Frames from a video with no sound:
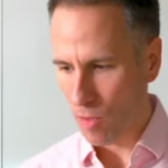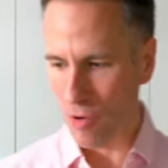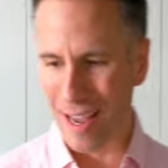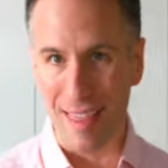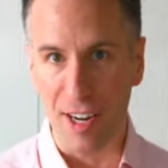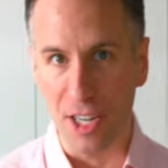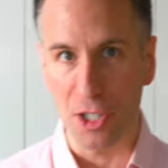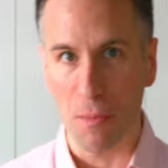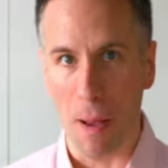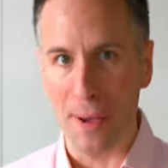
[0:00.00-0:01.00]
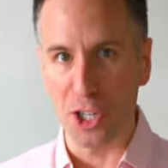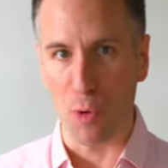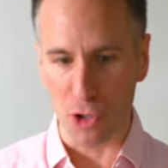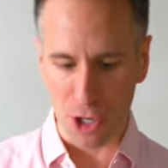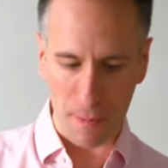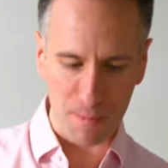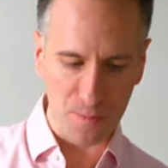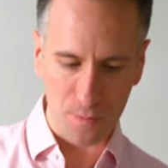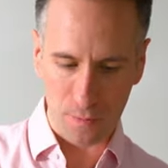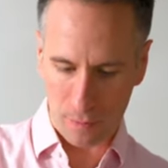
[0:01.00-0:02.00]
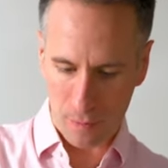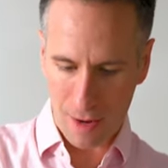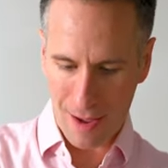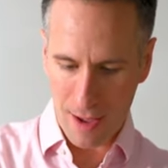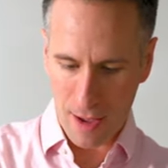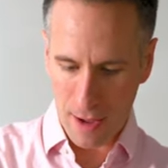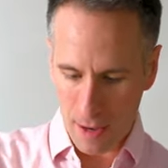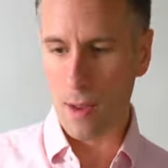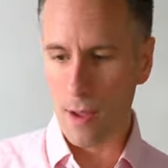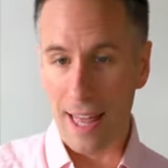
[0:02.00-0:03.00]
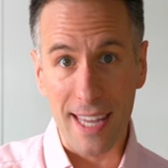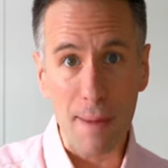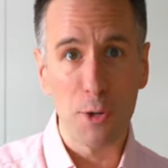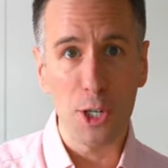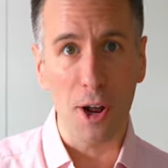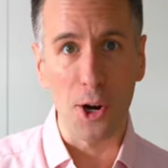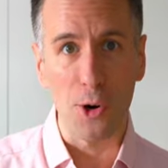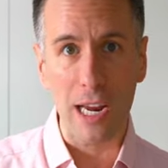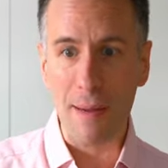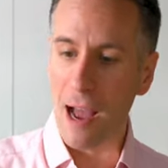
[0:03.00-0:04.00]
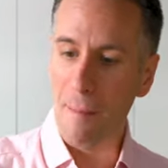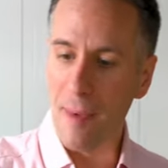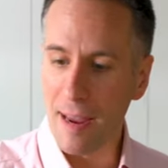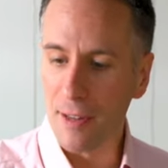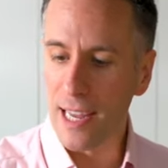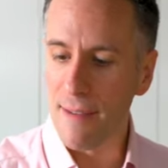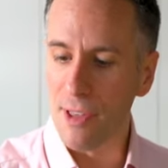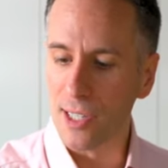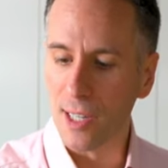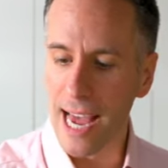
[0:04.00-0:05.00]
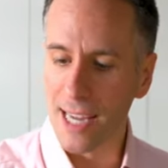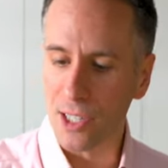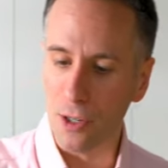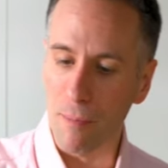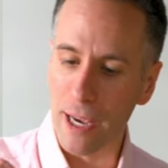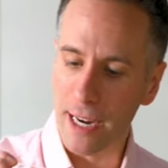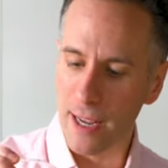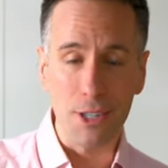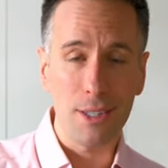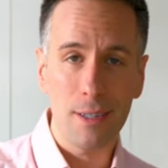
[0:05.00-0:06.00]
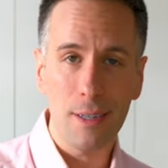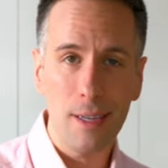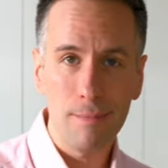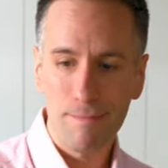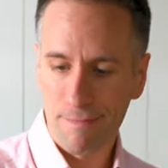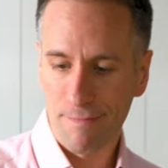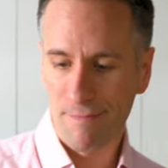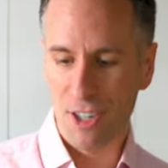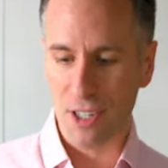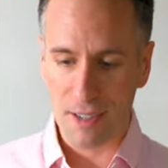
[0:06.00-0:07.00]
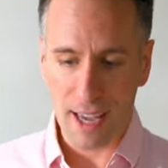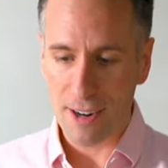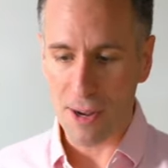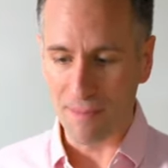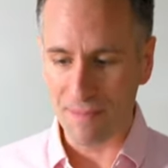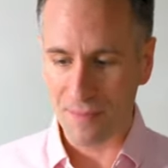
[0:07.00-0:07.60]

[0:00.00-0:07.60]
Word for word: Okay, I think it needs a pinch more salt. I think I'm good on cream. I may leave this last little bit just in, just, I don't know.